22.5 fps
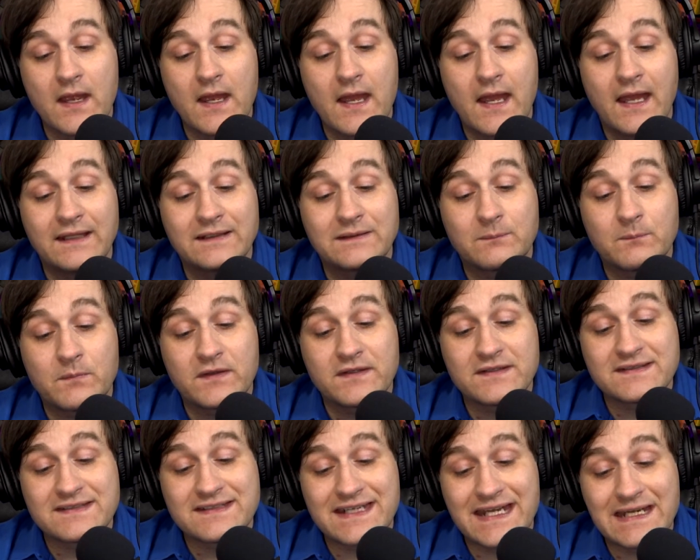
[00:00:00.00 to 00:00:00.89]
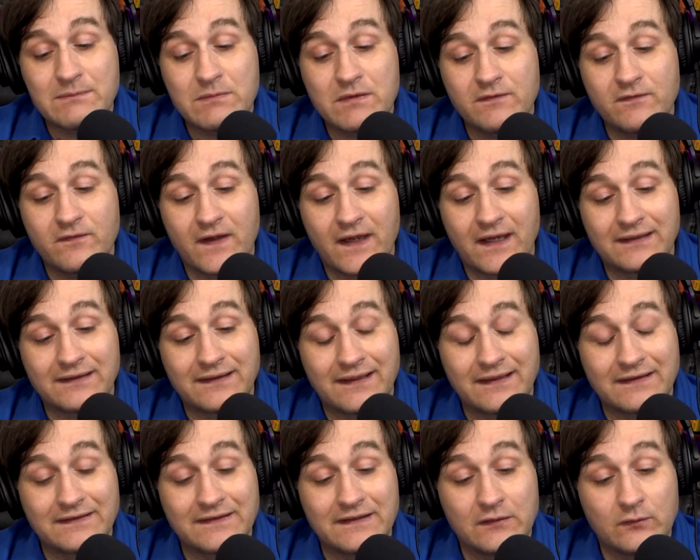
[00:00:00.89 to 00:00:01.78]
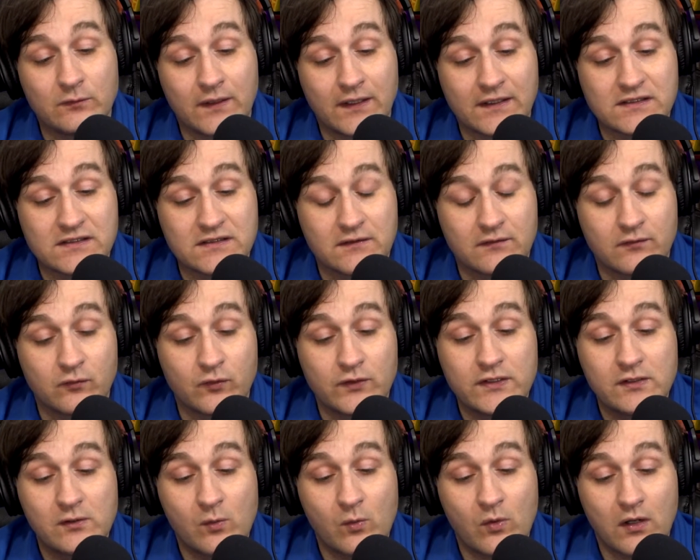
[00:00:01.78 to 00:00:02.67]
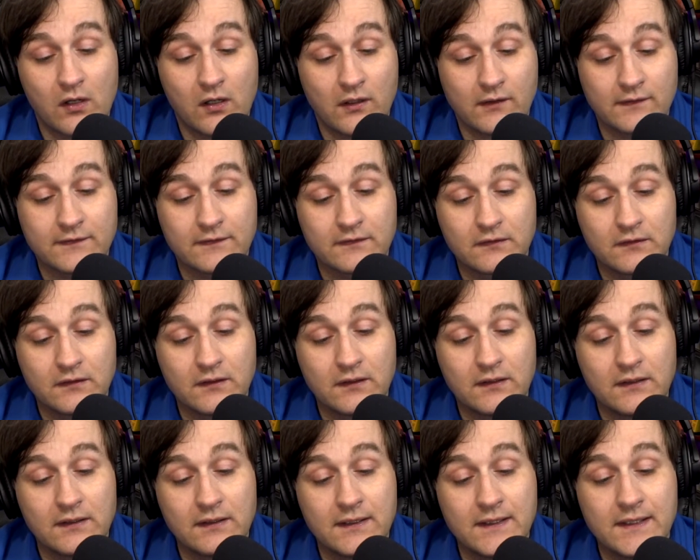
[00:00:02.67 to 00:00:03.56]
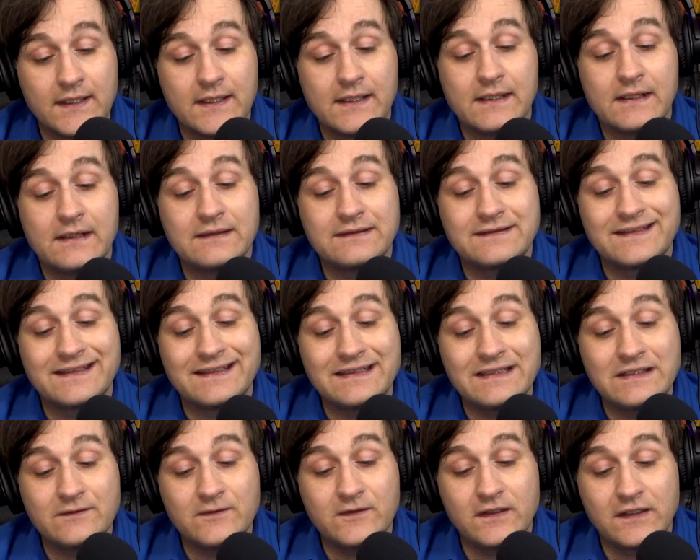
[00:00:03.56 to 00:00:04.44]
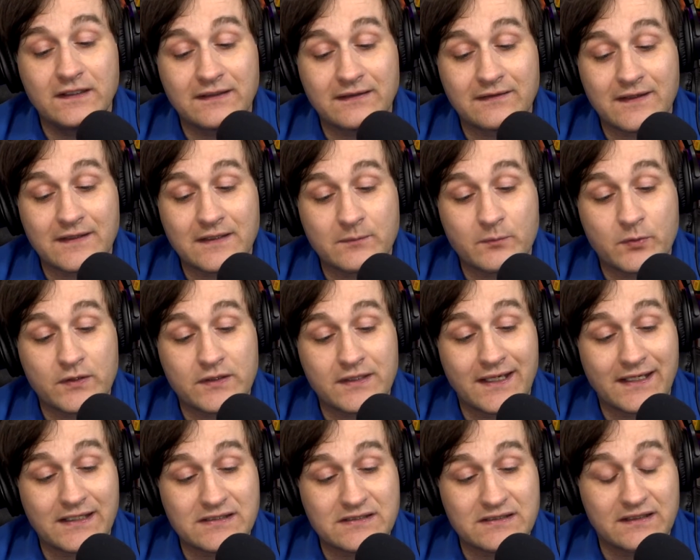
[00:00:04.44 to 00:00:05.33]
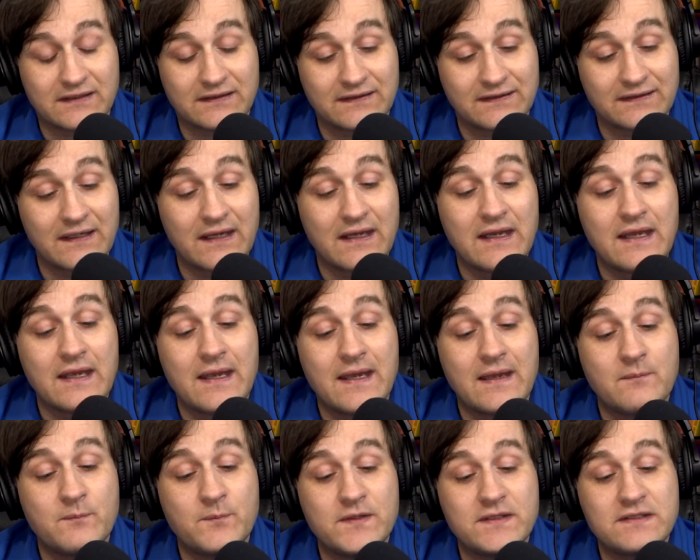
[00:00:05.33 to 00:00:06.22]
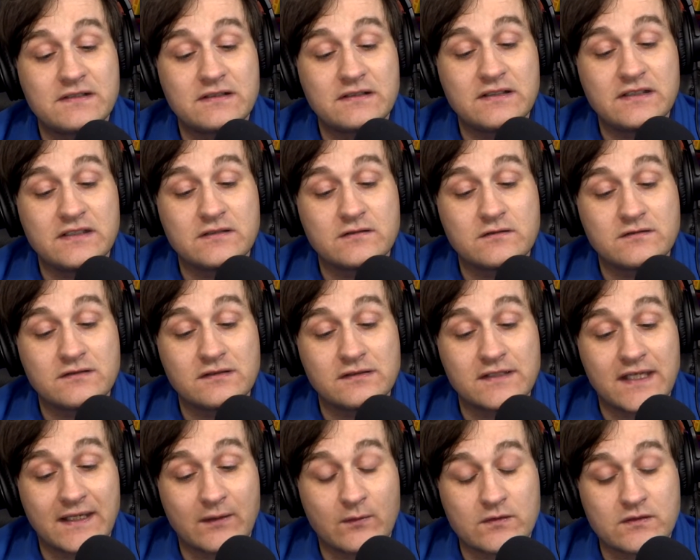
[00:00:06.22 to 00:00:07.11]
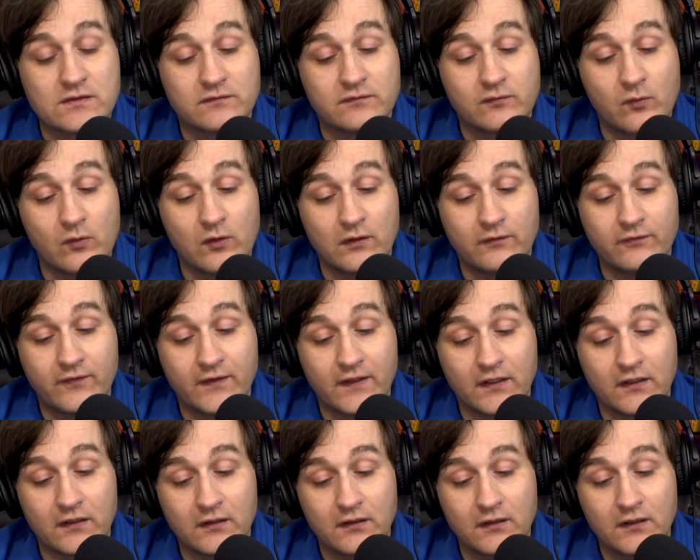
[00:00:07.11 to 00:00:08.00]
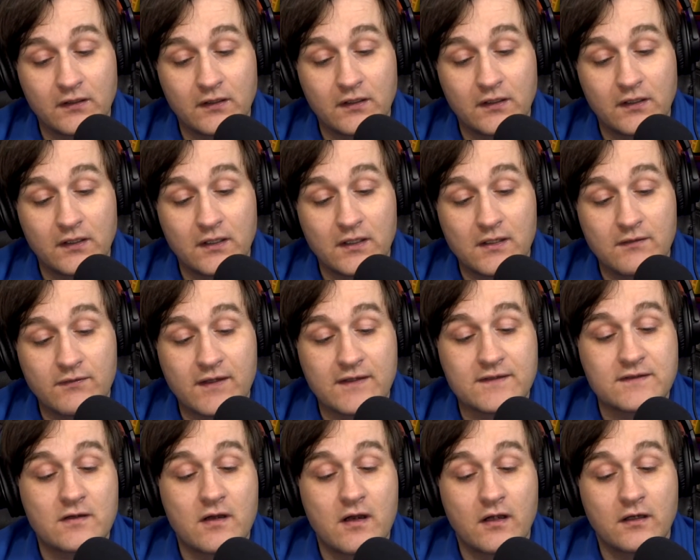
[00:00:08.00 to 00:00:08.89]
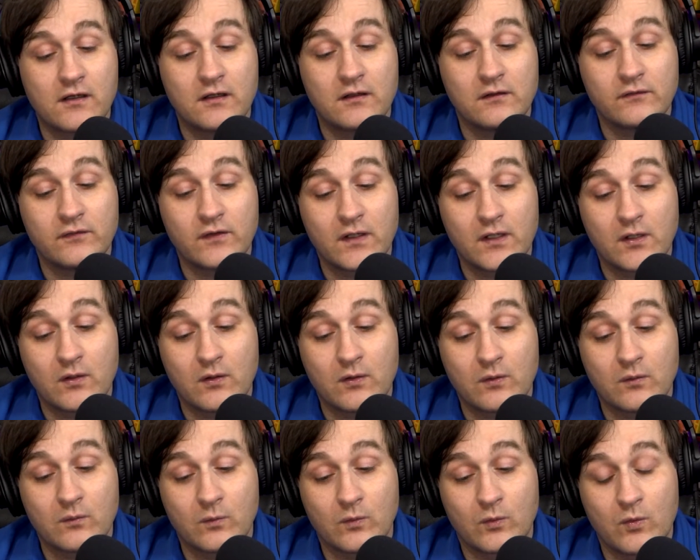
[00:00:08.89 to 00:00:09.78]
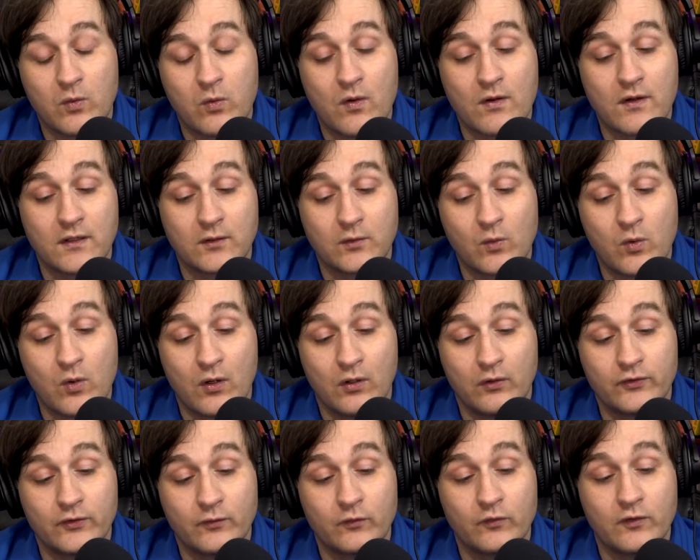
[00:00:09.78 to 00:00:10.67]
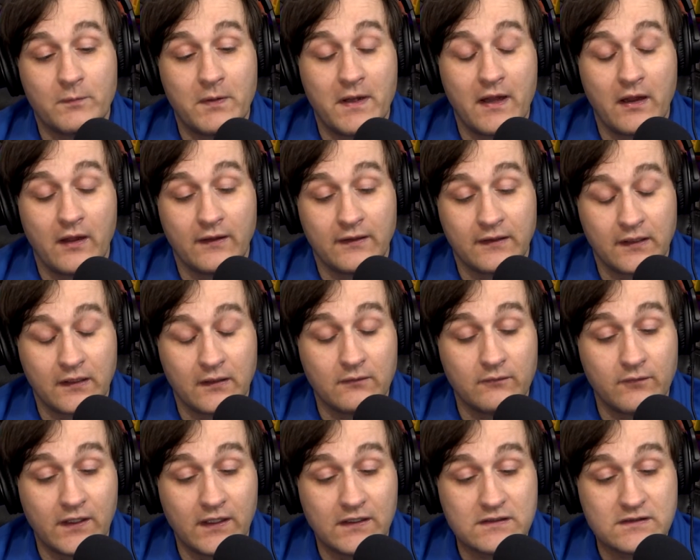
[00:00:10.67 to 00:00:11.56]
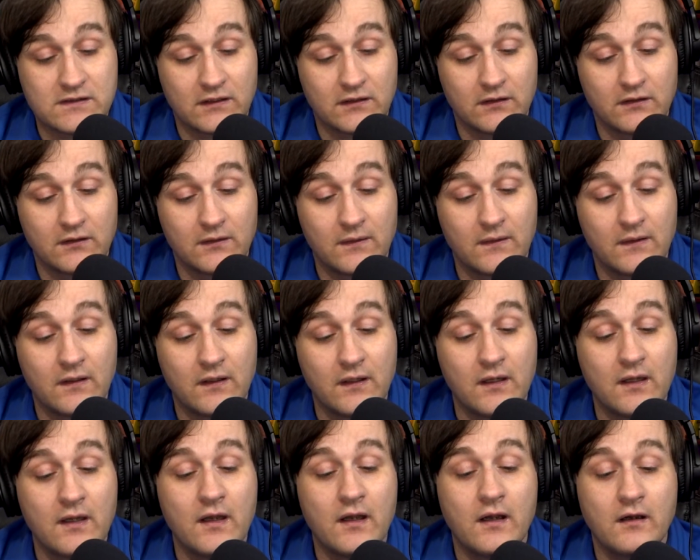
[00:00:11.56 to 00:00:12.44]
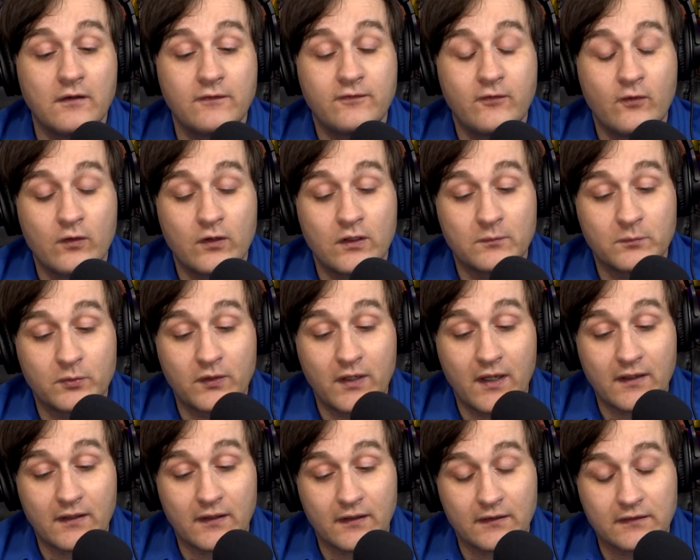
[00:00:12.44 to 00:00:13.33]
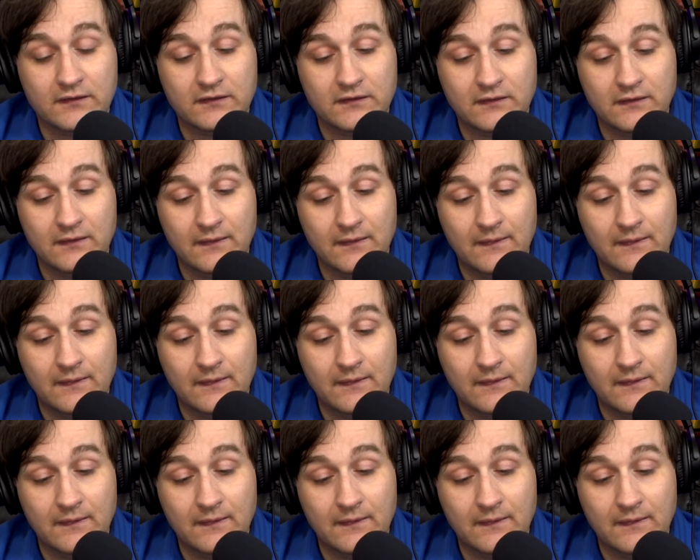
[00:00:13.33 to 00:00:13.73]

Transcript: has the same effect as the erection of real walls. It is significant that the protectionists habitually use the language of warfare. They talk of, quote-unquote, repelling an invasion of foreign products.